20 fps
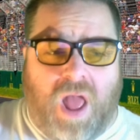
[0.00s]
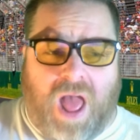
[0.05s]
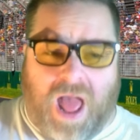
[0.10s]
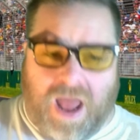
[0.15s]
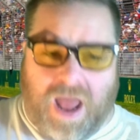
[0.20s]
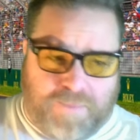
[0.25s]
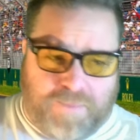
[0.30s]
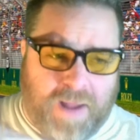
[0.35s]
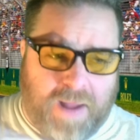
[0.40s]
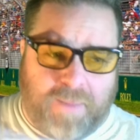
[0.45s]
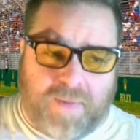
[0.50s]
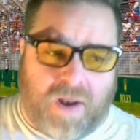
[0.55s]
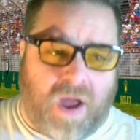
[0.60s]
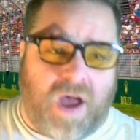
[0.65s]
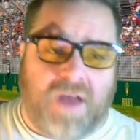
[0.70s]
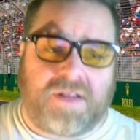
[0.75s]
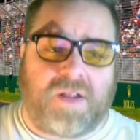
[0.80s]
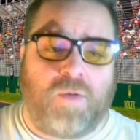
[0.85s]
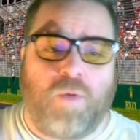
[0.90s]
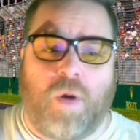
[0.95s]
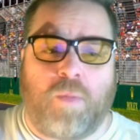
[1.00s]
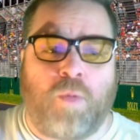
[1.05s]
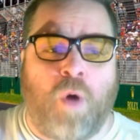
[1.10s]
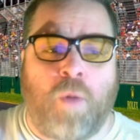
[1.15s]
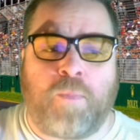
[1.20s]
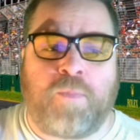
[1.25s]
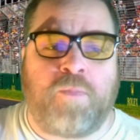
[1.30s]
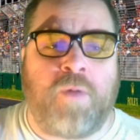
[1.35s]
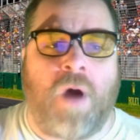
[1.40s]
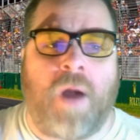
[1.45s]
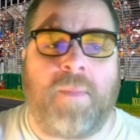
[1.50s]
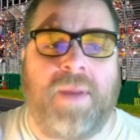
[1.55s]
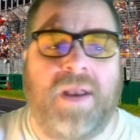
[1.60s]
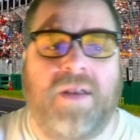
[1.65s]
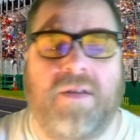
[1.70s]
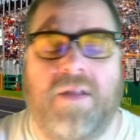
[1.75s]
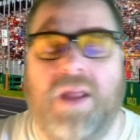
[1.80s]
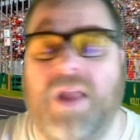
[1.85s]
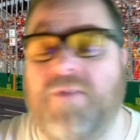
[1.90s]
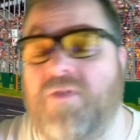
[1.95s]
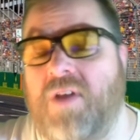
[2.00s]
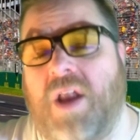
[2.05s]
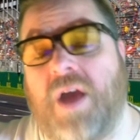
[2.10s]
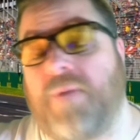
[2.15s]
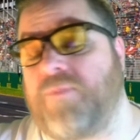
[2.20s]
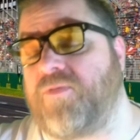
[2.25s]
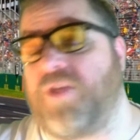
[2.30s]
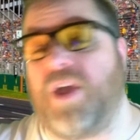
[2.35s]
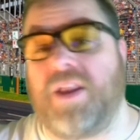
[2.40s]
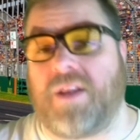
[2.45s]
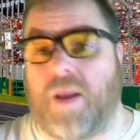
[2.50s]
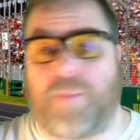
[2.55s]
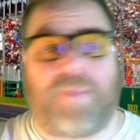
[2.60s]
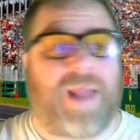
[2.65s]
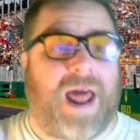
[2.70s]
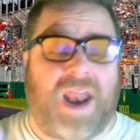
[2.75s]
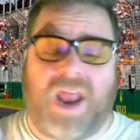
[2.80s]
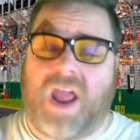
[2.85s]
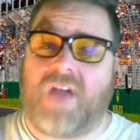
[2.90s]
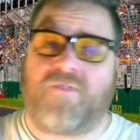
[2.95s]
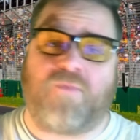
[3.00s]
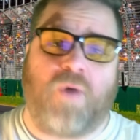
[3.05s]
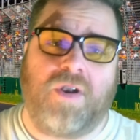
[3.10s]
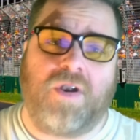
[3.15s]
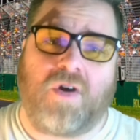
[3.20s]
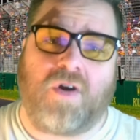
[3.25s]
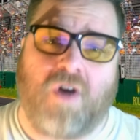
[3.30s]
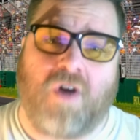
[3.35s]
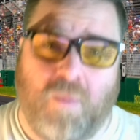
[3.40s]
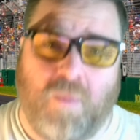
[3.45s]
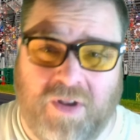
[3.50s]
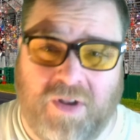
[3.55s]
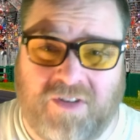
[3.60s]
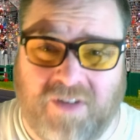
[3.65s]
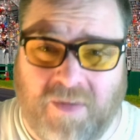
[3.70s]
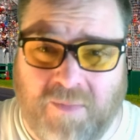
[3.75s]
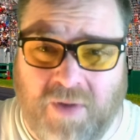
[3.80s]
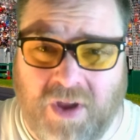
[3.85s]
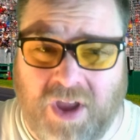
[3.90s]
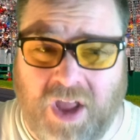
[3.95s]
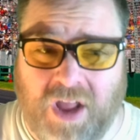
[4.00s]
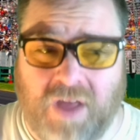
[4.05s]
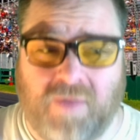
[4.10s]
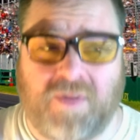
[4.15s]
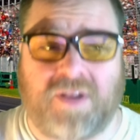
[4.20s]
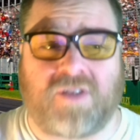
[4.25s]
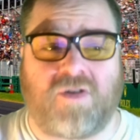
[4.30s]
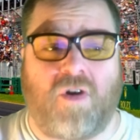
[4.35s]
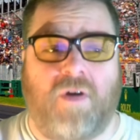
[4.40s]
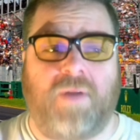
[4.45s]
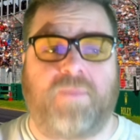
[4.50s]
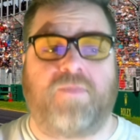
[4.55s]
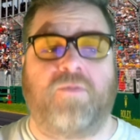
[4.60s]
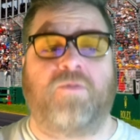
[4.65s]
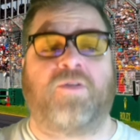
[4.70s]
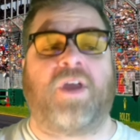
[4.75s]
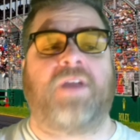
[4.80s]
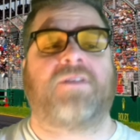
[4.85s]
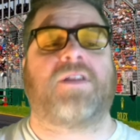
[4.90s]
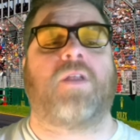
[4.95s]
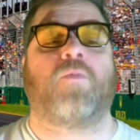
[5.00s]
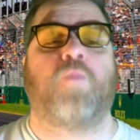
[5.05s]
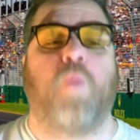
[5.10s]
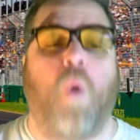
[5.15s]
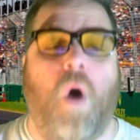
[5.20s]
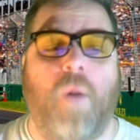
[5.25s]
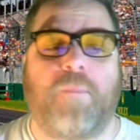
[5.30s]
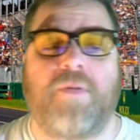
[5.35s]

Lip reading: And people are asking, even things like planetf1.com, which I'm looking at the story, they said, what